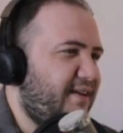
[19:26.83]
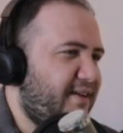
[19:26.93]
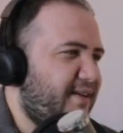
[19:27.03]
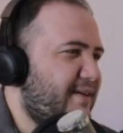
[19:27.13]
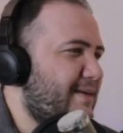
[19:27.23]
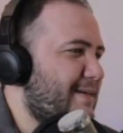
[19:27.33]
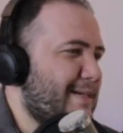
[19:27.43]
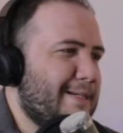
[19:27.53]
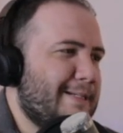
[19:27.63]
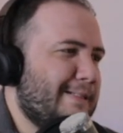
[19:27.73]
I'm
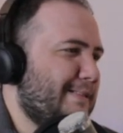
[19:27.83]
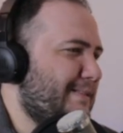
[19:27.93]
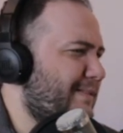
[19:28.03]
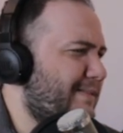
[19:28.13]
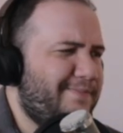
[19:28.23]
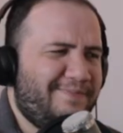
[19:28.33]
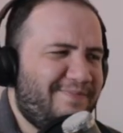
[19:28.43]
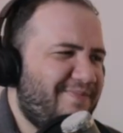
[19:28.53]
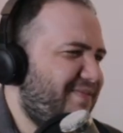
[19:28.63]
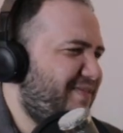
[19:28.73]
bringing sexy
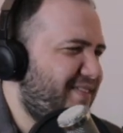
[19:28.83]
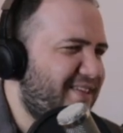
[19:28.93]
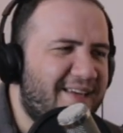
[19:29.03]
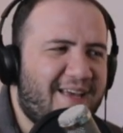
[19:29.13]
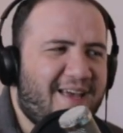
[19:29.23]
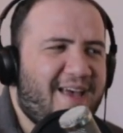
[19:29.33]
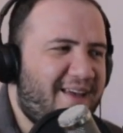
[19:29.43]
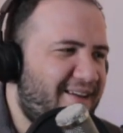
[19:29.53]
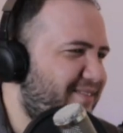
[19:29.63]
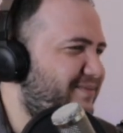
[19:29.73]
back. Hey.
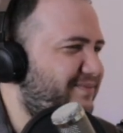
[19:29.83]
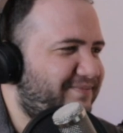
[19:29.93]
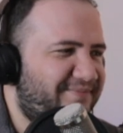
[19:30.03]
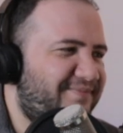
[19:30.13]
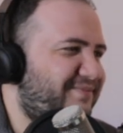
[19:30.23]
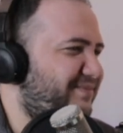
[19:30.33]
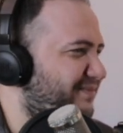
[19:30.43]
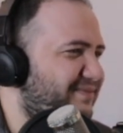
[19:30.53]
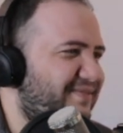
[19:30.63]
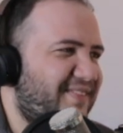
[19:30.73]

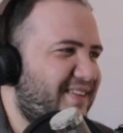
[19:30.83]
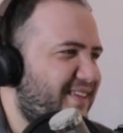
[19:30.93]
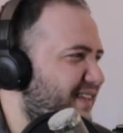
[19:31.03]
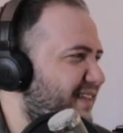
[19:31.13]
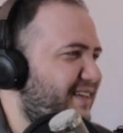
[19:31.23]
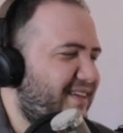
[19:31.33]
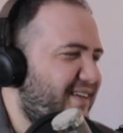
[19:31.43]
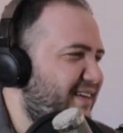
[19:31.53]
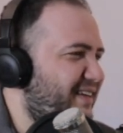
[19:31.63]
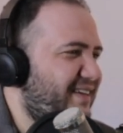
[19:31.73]

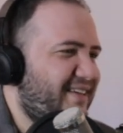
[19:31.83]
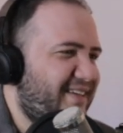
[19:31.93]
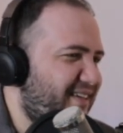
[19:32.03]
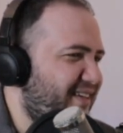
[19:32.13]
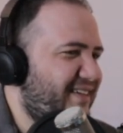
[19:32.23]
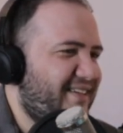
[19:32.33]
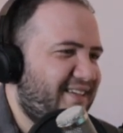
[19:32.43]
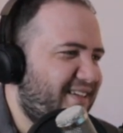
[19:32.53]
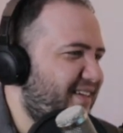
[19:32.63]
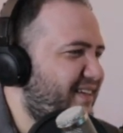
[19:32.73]
Watch your eye
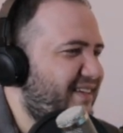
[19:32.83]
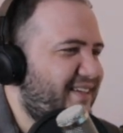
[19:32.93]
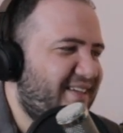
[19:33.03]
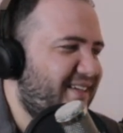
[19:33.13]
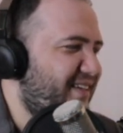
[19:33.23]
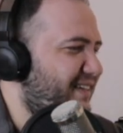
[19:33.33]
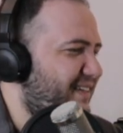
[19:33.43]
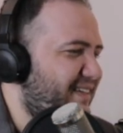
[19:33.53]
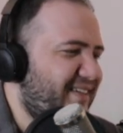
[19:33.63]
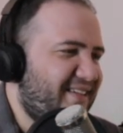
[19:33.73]
attack.
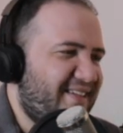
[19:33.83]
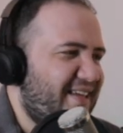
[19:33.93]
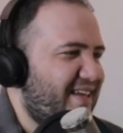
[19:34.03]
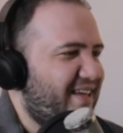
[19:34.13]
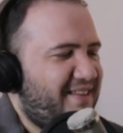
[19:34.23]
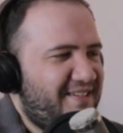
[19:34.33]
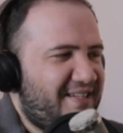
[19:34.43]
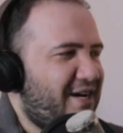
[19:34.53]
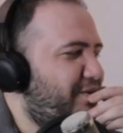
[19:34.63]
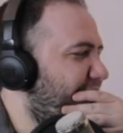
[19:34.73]
This
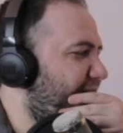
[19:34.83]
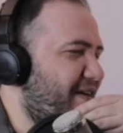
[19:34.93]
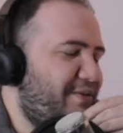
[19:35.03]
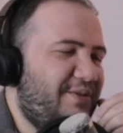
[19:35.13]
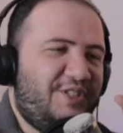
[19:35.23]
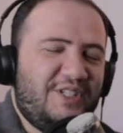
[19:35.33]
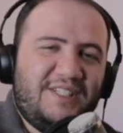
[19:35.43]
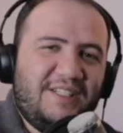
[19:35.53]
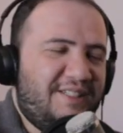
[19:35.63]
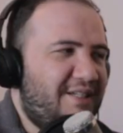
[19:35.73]
era, it was
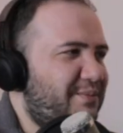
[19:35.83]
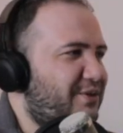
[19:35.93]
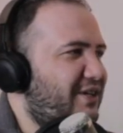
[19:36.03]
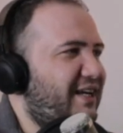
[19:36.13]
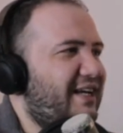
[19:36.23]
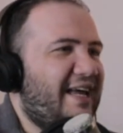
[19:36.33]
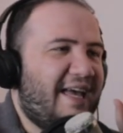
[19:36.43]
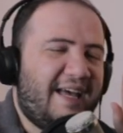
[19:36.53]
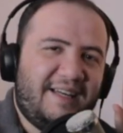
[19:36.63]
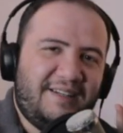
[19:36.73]
just Timberlake
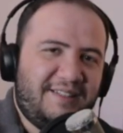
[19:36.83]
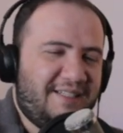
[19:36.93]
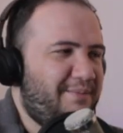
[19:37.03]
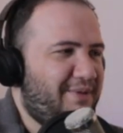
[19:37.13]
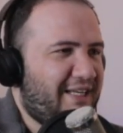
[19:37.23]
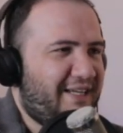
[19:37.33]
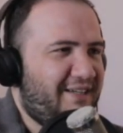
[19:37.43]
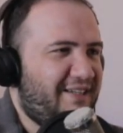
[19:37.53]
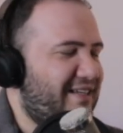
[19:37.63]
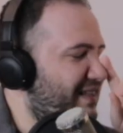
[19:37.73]
and
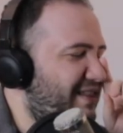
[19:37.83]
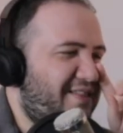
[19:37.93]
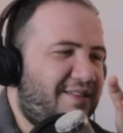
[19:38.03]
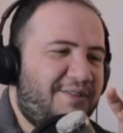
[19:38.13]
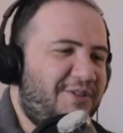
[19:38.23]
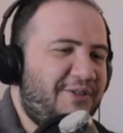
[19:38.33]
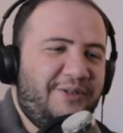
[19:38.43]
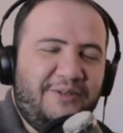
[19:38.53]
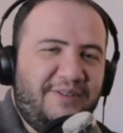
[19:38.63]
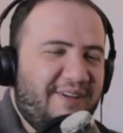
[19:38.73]
Timbaland. The
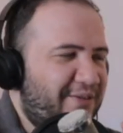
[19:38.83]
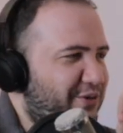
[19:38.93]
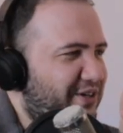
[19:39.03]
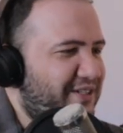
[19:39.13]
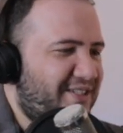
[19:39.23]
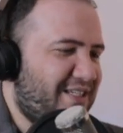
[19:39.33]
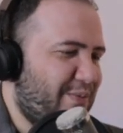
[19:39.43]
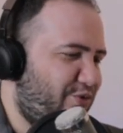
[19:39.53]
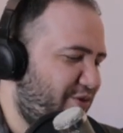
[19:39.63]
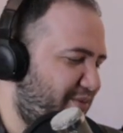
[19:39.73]
two were
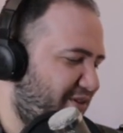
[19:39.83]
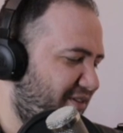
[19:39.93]
inseparable.